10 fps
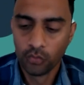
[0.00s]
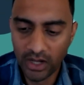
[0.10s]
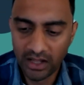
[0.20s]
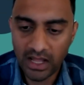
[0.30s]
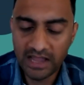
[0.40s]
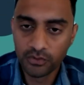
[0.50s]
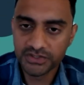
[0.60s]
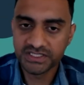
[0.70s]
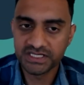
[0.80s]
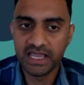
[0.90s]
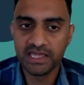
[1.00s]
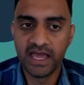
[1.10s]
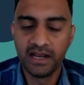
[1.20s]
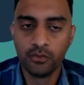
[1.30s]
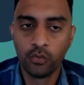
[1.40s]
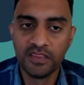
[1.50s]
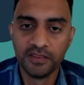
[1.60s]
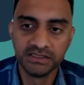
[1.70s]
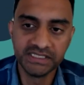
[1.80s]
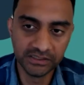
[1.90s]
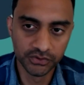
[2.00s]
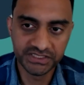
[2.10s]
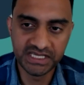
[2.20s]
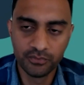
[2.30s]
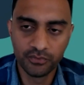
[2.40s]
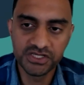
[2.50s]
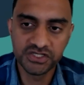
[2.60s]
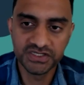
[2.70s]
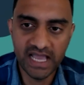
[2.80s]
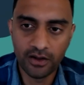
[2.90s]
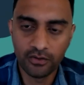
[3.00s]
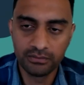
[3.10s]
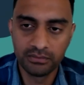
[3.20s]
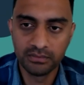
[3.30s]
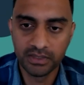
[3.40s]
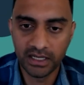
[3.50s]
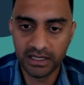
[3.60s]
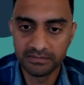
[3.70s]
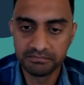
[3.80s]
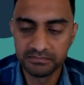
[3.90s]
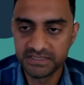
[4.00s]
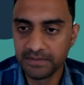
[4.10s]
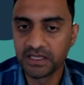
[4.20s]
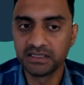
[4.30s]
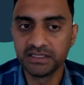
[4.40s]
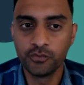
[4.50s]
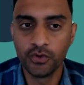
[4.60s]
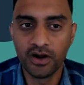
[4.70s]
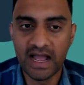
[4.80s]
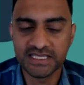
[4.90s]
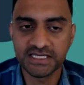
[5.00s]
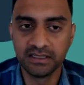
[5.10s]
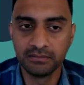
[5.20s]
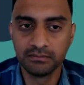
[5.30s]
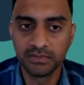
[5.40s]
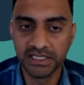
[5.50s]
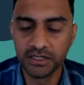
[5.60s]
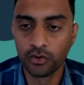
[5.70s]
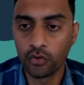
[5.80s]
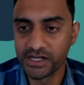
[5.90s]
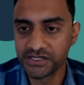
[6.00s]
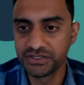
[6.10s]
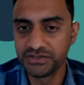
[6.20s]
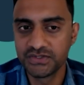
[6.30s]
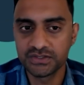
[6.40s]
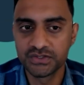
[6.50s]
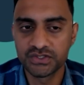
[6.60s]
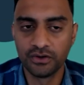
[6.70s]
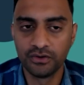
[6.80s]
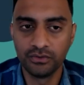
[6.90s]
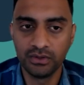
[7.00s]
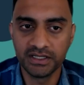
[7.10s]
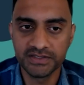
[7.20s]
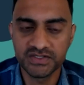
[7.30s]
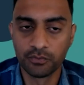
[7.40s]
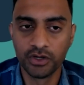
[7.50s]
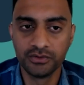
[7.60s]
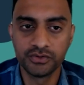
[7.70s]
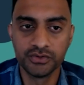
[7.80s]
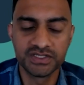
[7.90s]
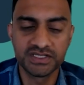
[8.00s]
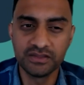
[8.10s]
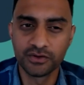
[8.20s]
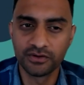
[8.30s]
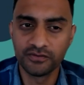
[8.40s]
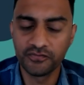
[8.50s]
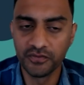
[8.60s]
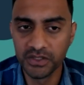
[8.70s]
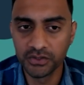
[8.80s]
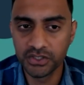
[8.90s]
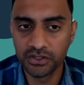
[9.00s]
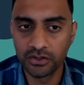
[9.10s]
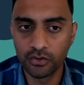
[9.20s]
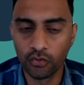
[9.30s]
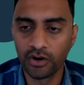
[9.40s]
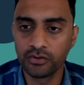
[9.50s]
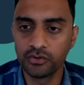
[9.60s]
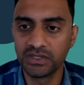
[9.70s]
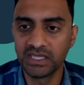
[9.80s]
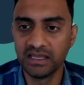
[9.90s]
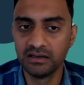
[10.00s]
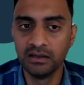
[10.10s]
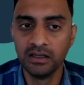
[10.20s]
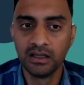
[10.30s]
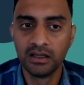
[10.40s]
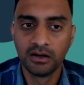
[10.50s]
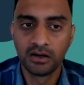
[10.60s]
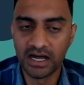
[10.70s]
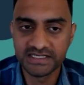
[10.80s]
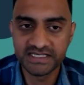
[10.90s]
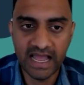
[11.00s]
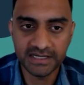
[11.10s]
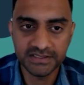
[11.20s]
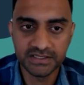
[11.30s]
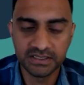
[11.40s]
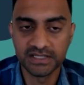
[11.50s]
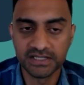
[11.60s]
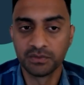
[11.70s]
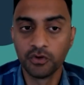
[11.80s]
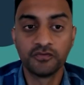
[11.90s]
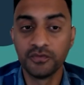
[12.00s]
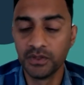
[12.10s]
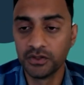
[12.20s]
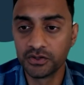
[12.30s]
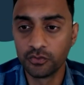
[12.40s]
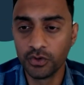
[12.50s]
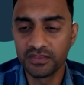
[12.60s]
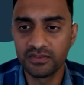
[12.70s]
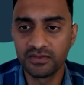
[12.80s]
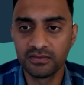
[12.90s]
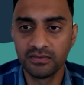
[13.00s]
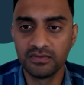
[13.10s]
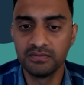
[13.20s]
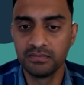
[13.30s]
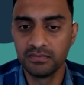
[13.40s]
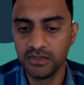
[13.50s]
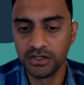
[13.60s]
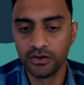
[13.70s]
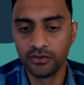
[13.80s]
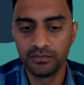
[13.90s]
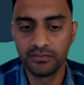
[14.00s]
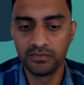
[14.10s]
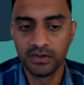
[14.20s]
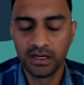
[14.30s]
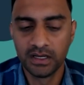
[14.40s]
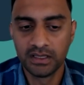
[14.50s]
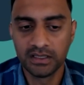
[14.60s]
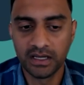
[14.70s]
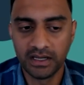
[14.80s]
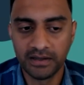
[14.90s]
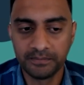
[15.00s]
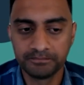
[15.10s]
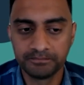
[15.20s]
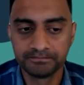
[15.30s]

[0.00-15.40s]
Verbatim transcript: Well, I will say that when the legal team reaches out, um, typically we're asking legal questions. So uh, someone who's either familiar or who can contact uh, someone familiar with, you know, uh,